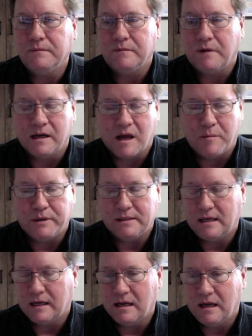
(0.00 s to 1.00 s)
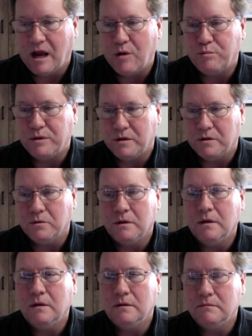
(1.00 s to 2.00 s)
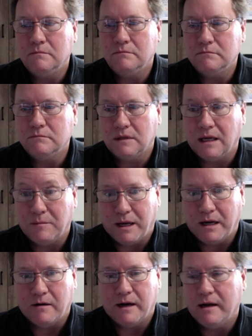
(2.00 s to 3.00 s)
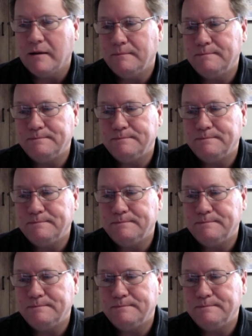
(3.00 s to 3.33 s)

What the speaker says: find companies that can help you get better at it.